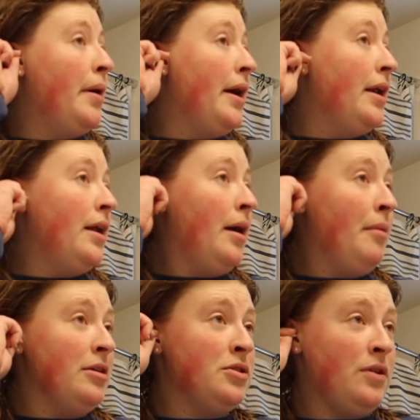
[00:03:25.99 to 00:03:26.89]
but
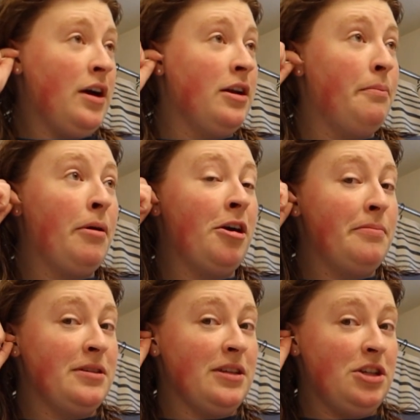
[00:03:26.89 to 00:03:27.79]
I'm also not gonna
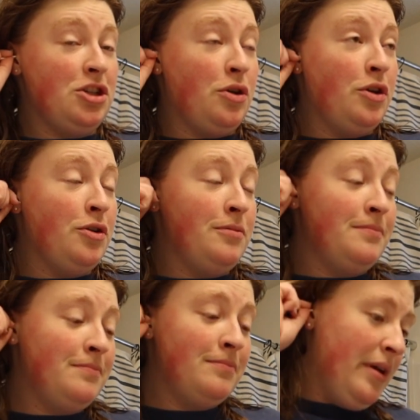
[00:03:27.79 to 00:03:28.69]
purposely show you.